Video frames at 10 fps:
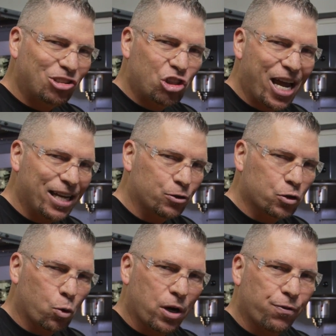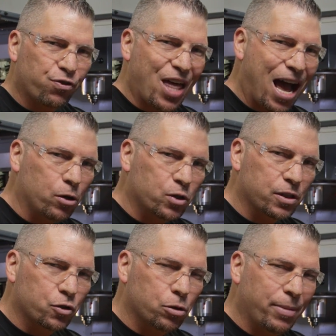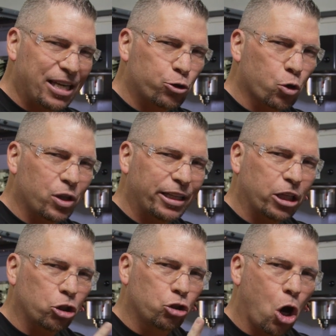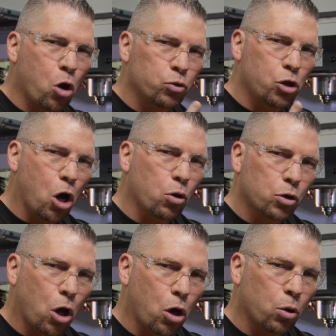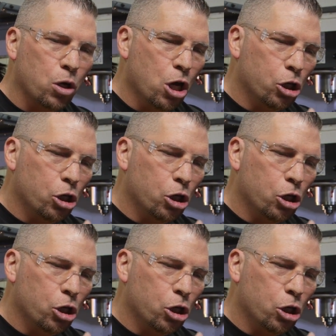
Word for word: tenths or a thousandths to make sure that the go, no go,